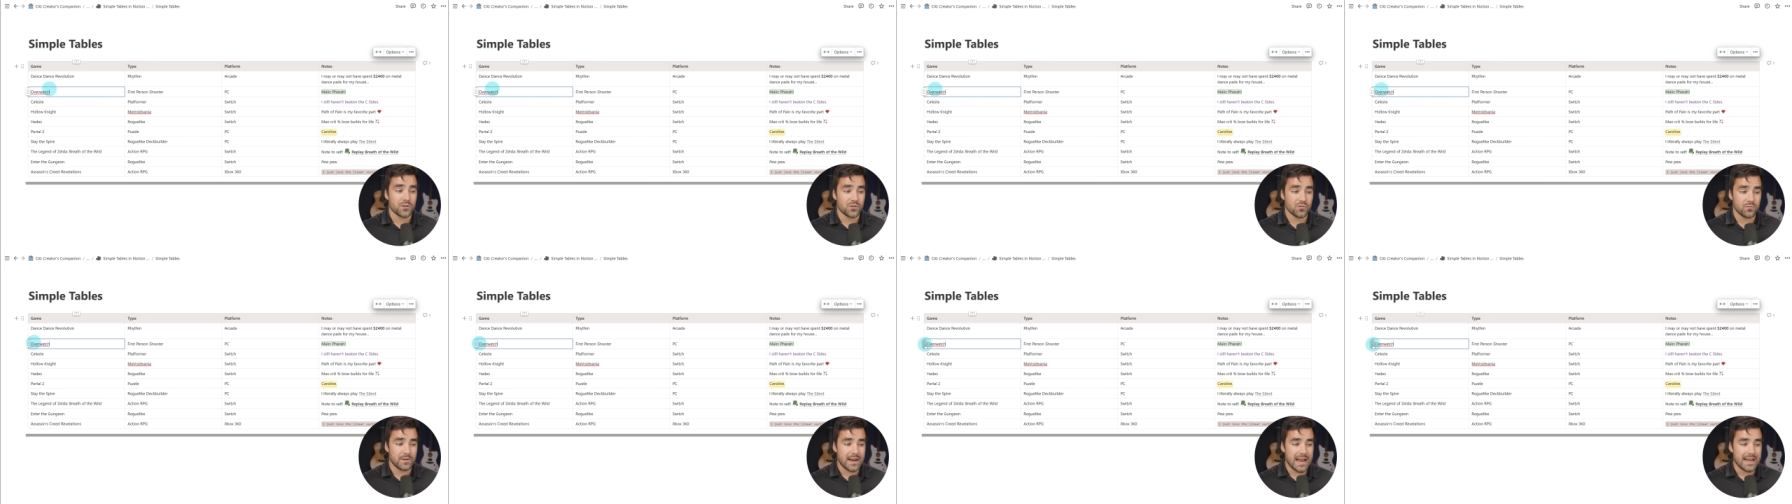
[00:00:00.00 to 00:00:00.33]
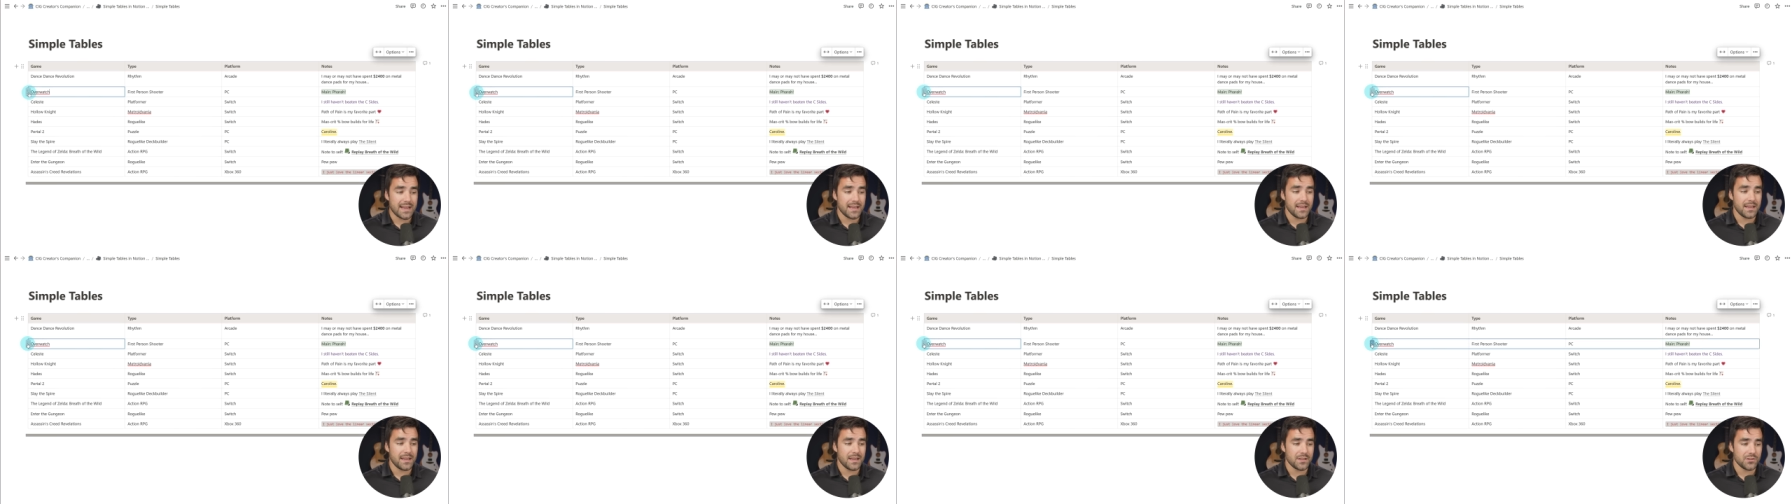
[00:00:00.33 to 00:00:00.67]

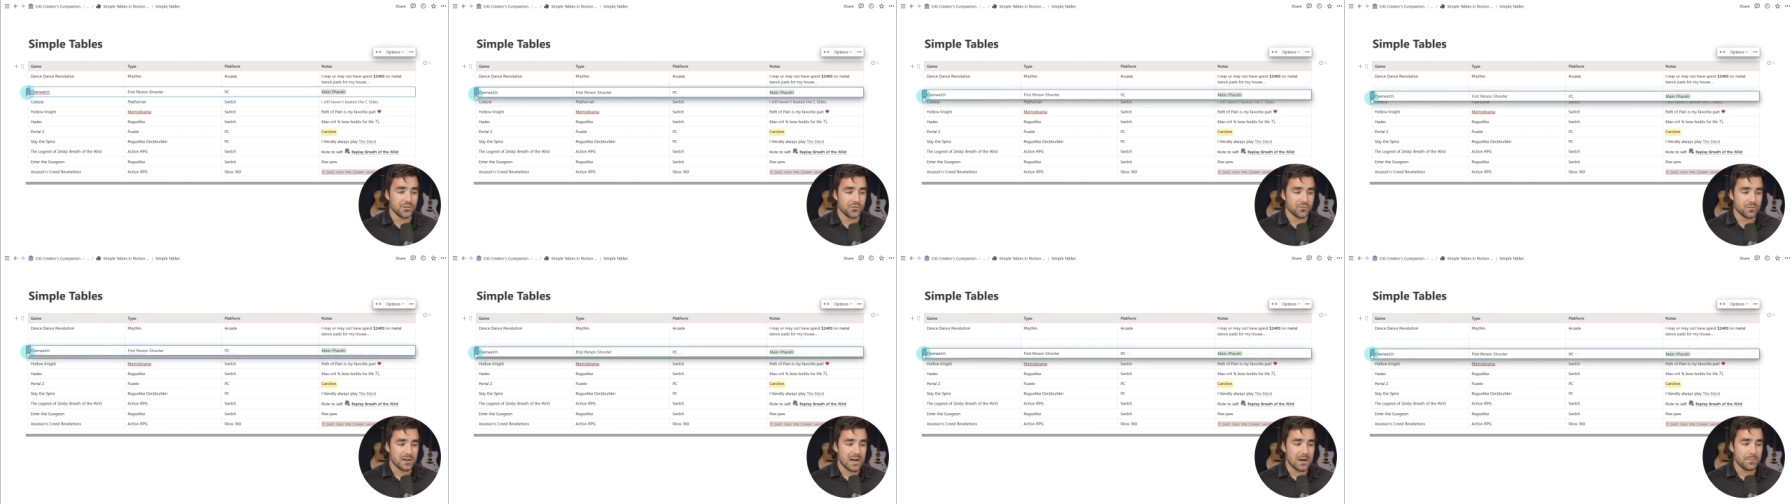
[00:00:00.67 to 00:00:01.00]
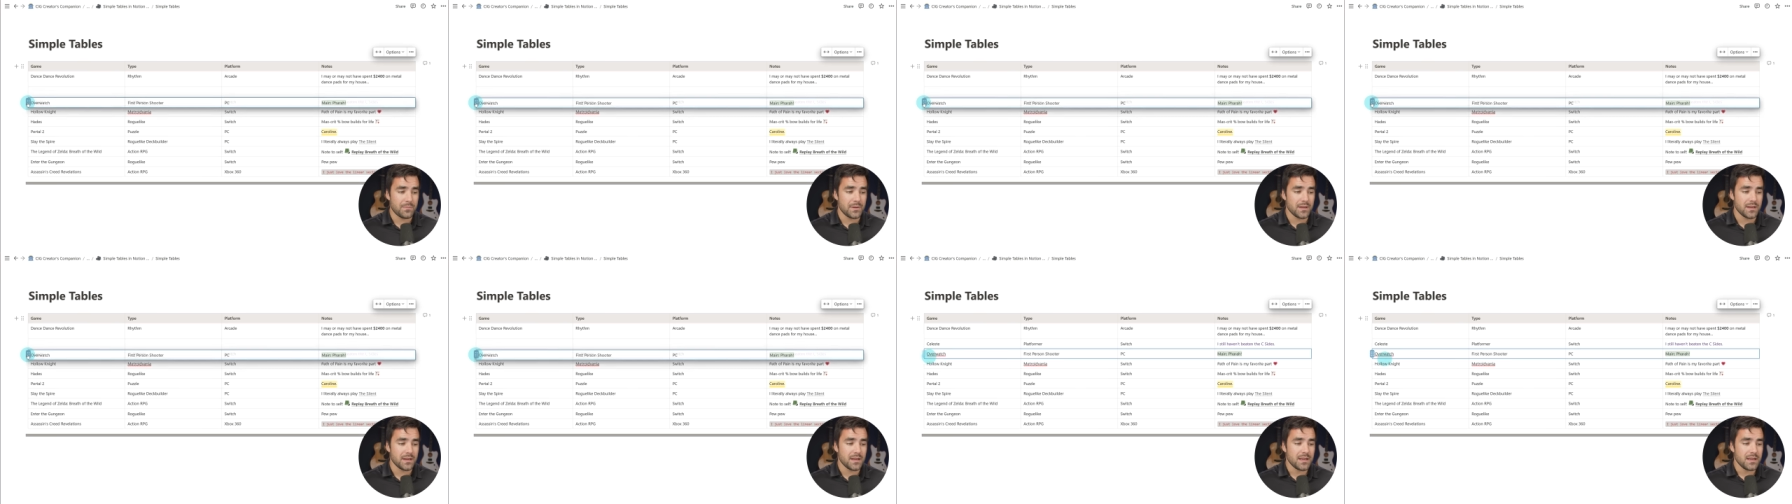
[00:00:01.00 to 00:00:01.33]
dragging and
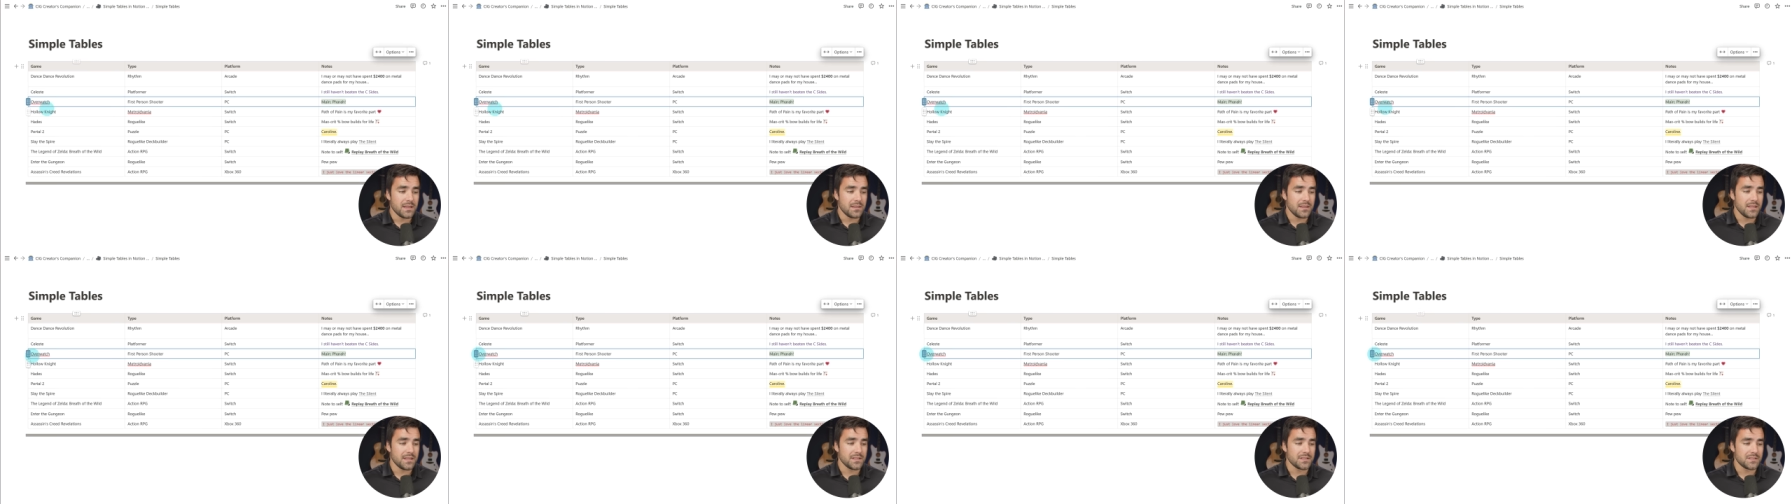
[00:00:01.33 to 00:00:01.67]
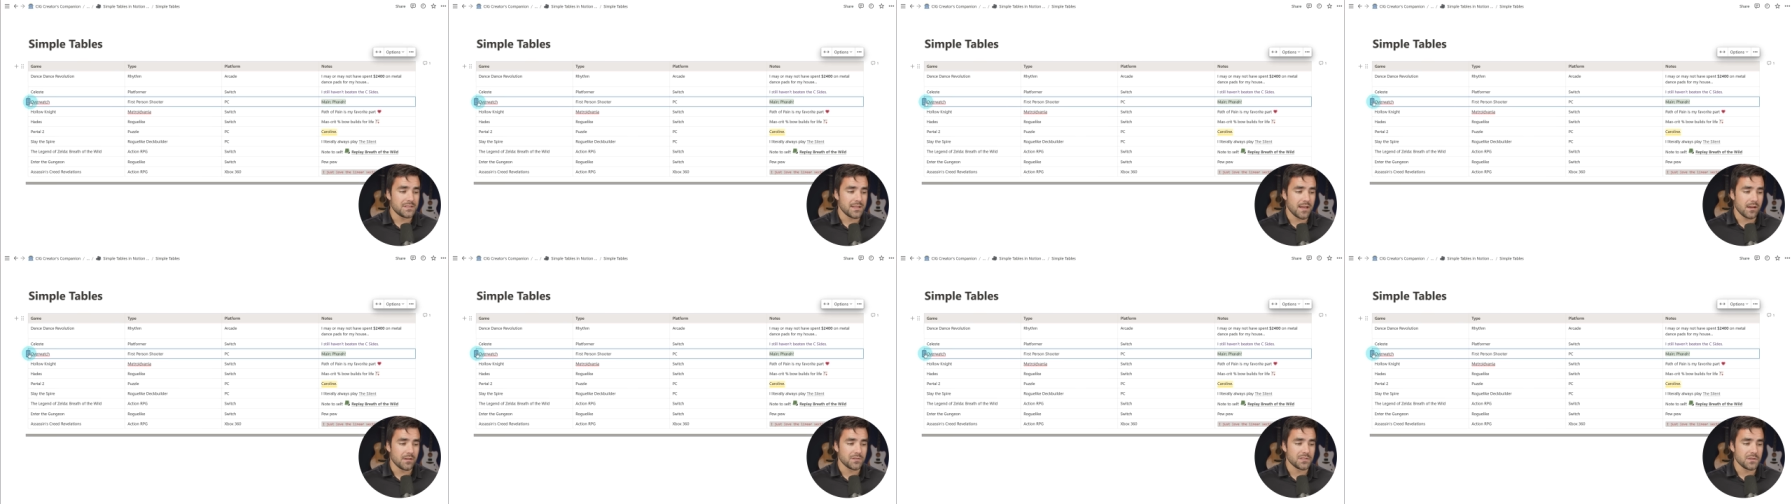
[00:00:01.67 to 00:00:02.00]
dropping these
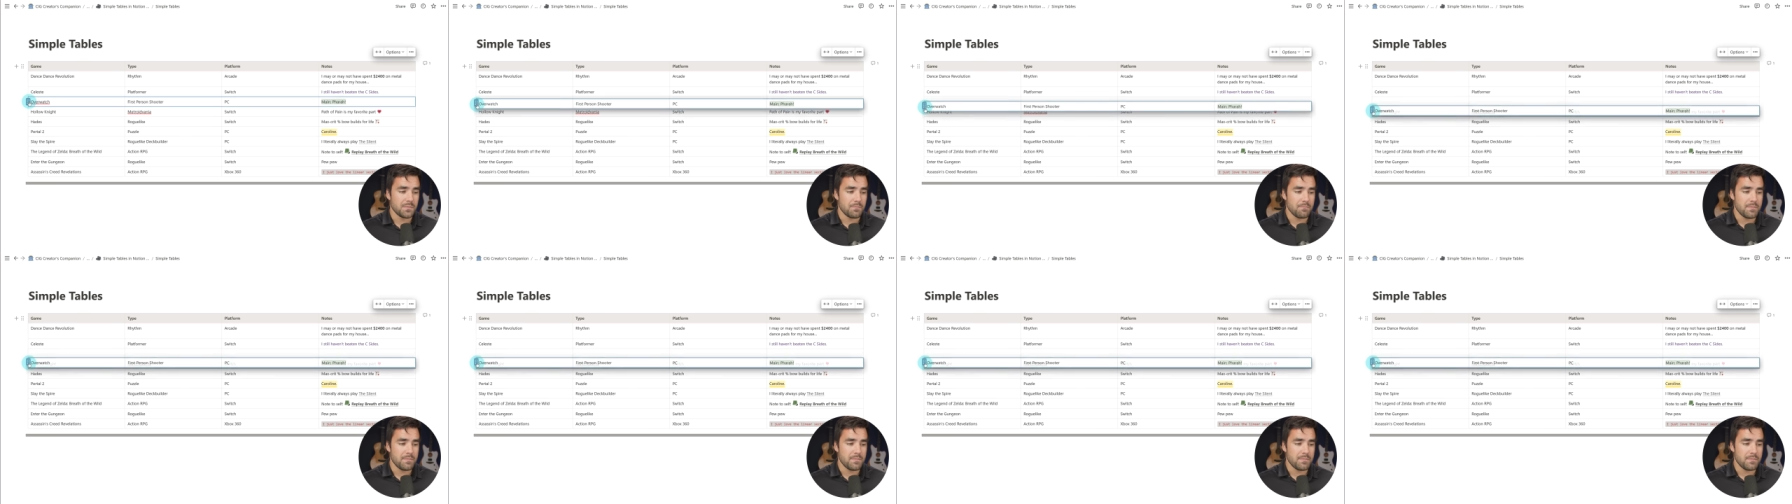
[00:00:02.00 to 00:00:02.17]
cells